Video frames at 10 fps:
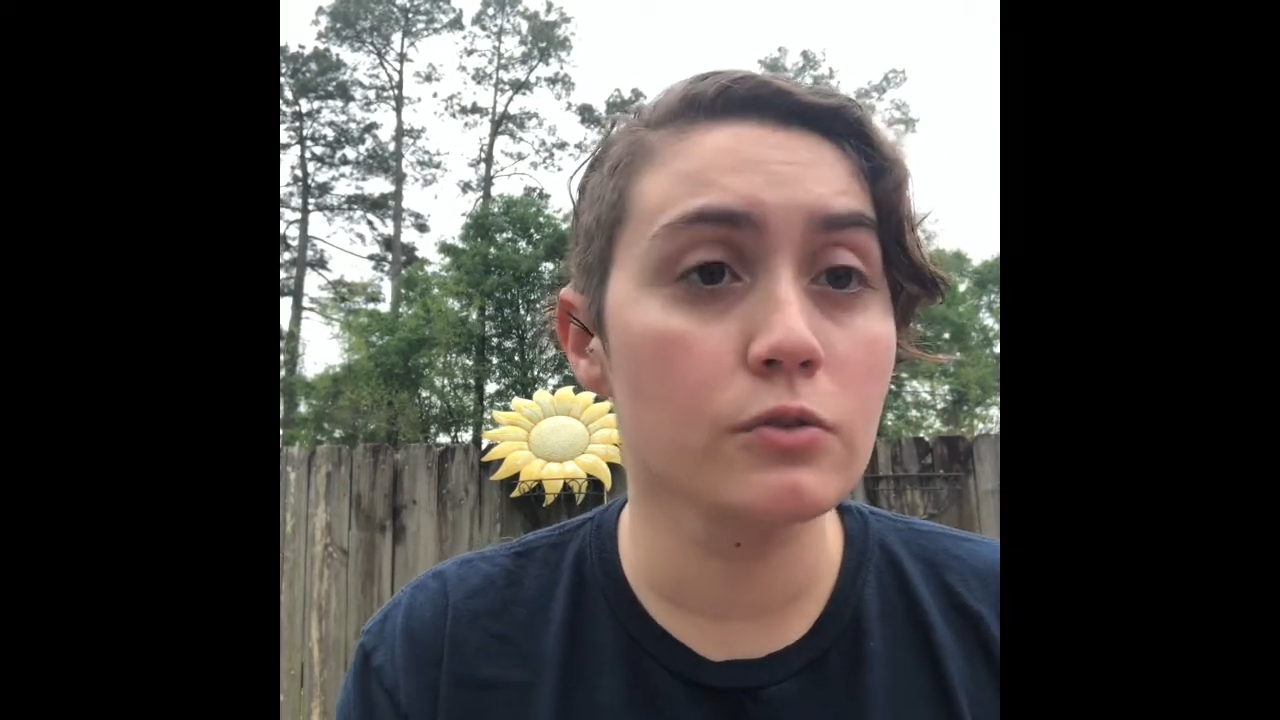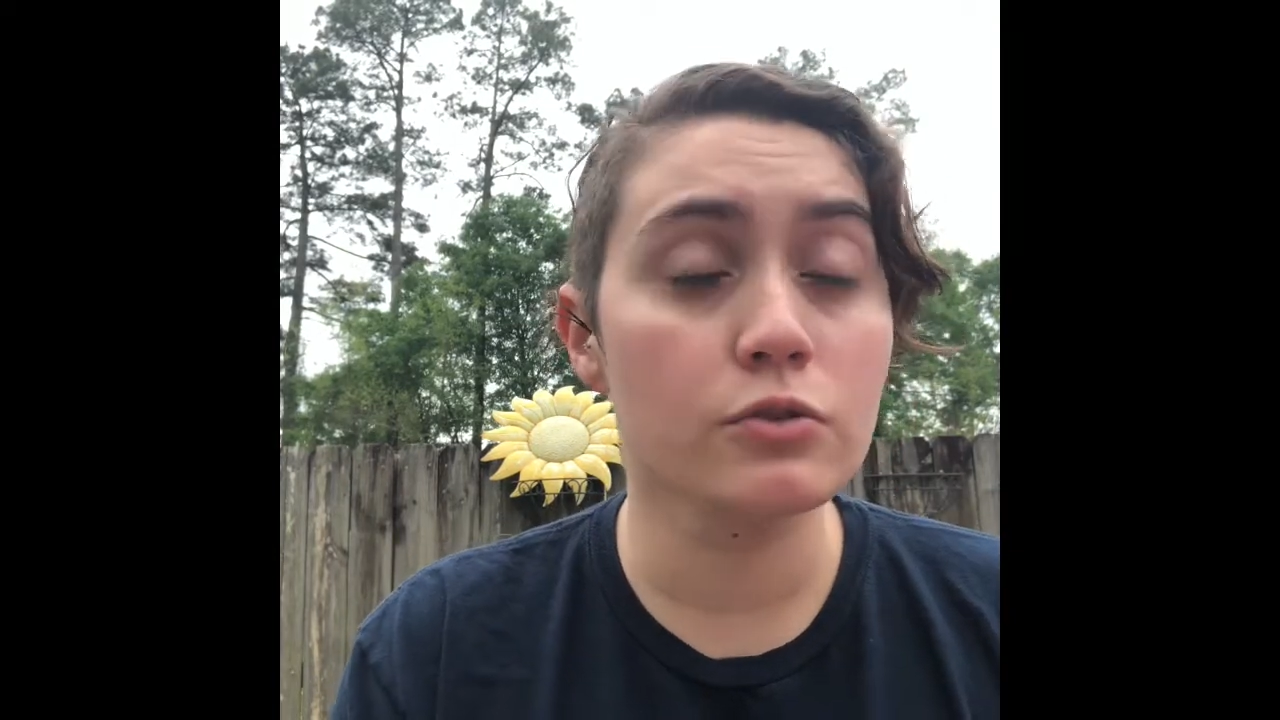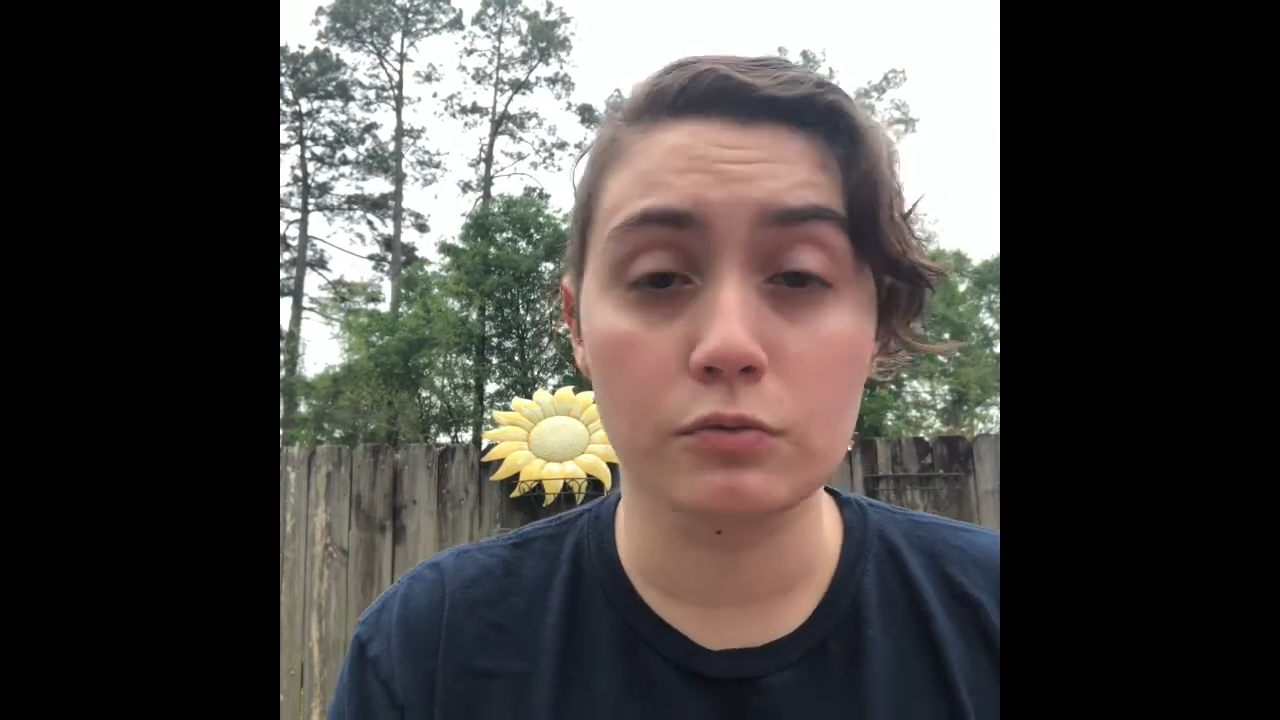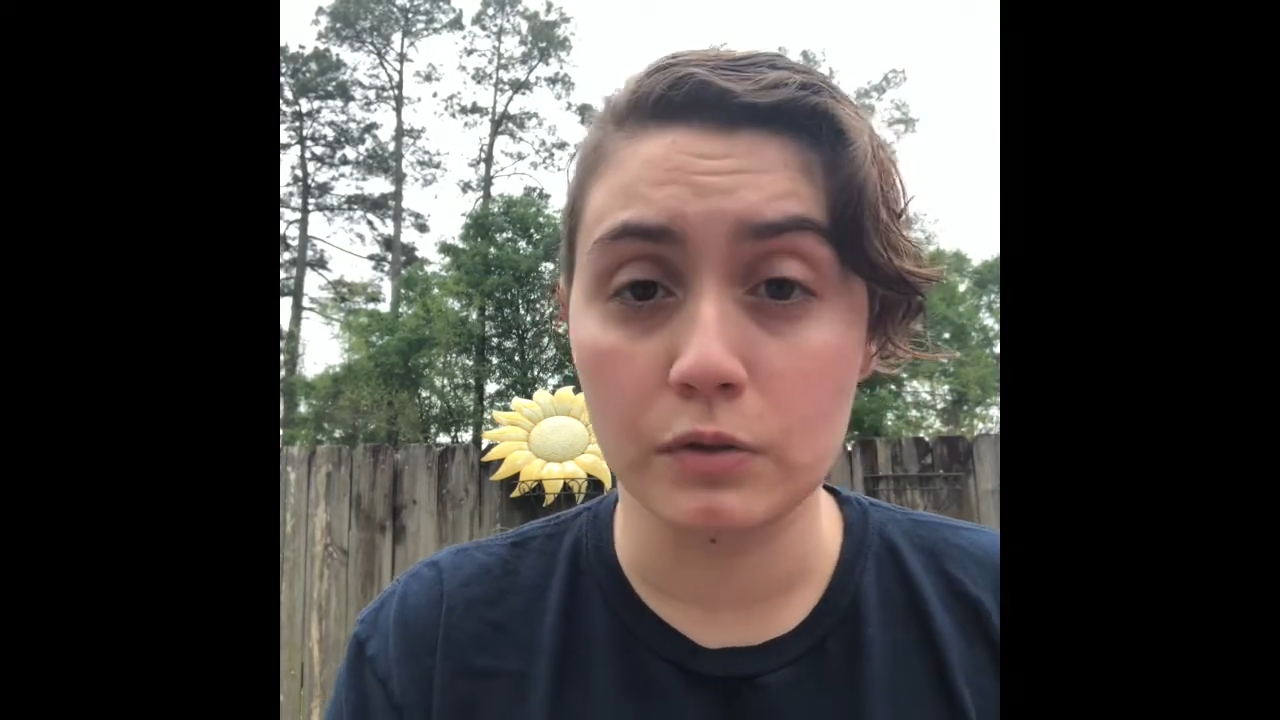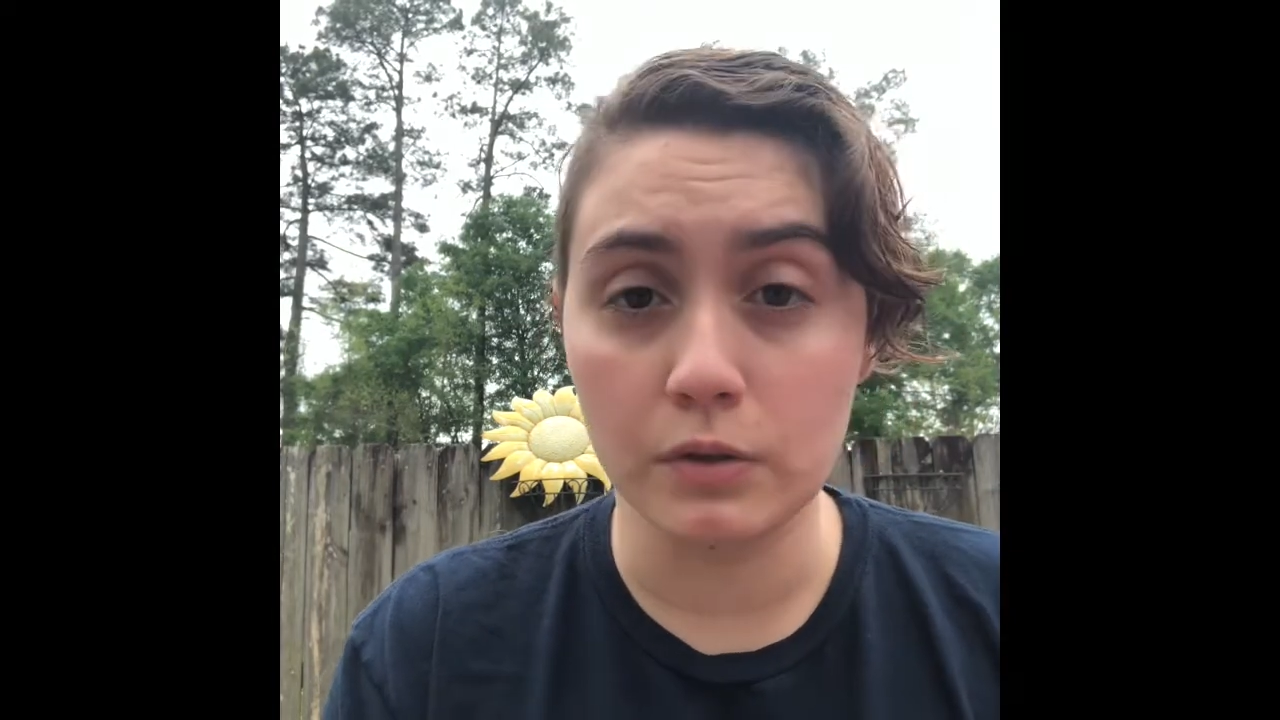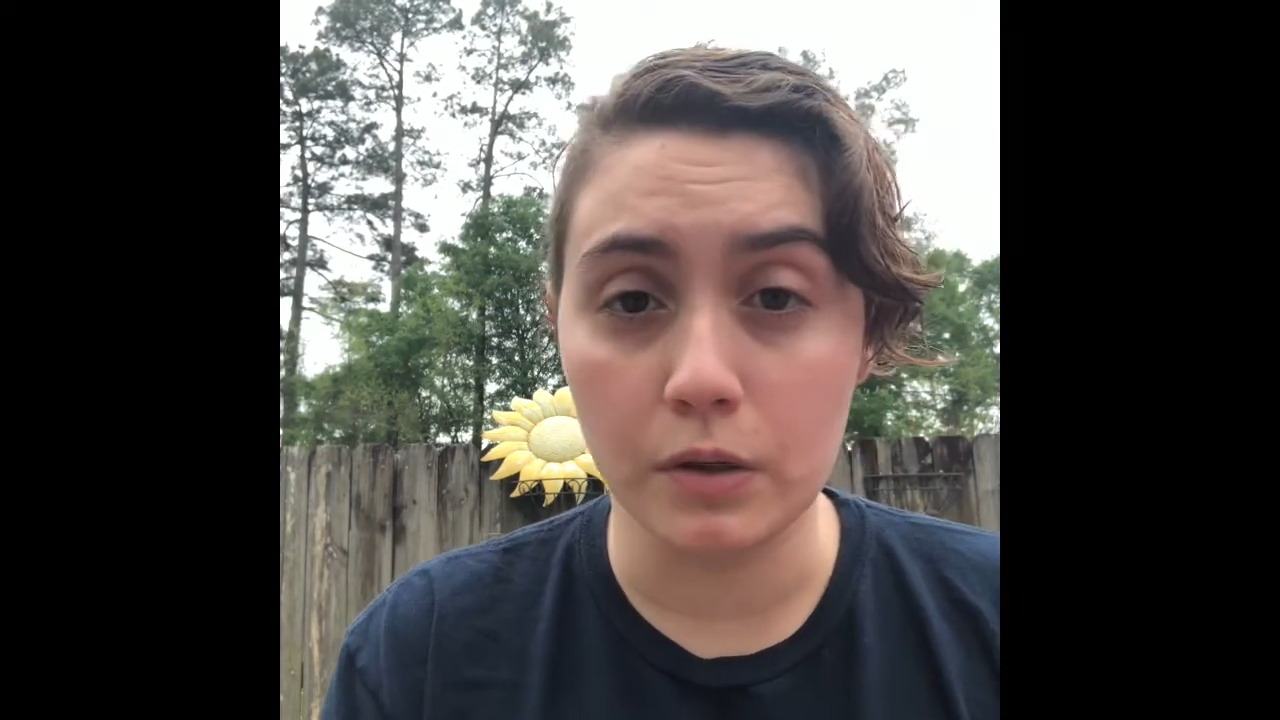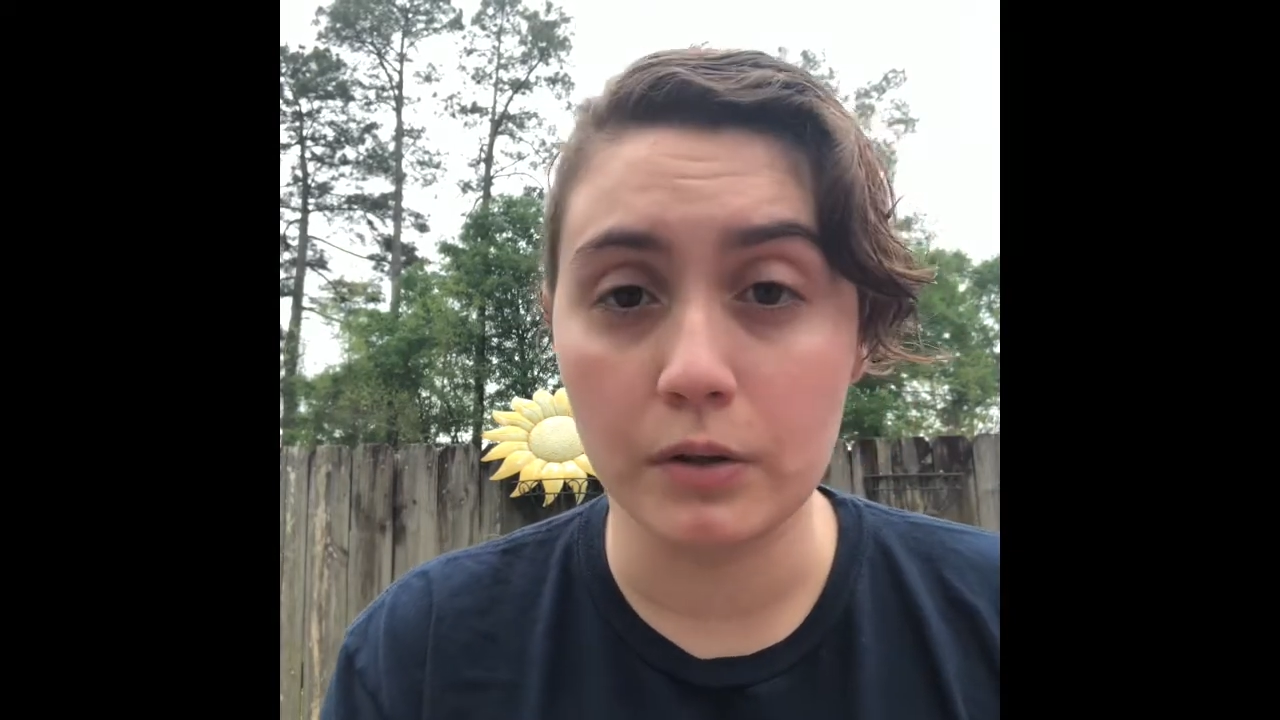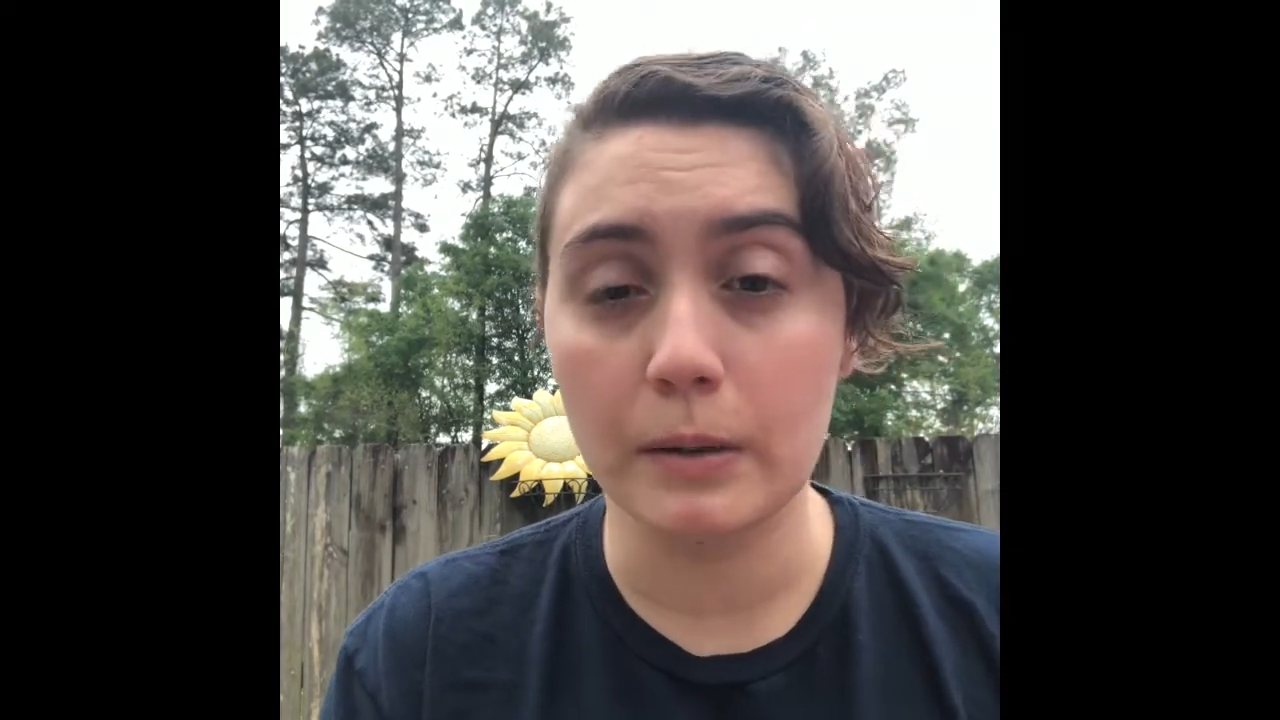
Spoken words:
Ceruno,